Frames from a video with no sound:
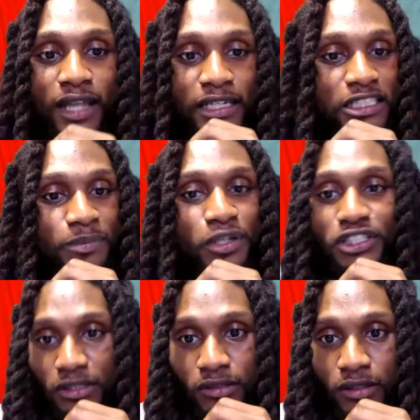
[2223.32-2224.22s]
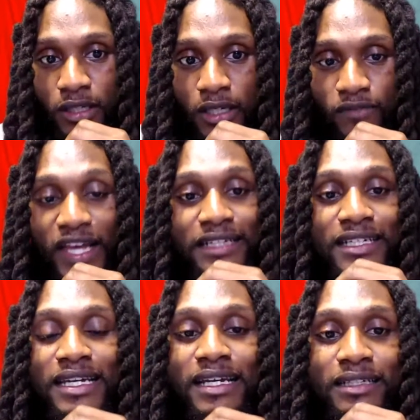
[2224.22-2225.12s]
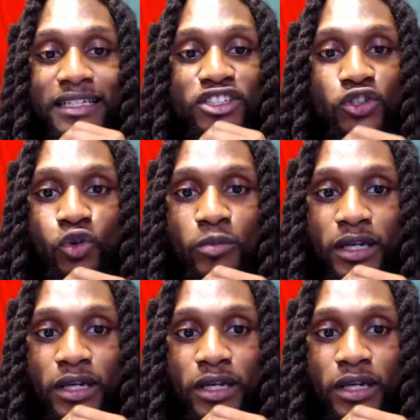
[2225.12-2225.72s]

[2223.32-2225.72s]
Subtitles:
like he's pushing, they did consume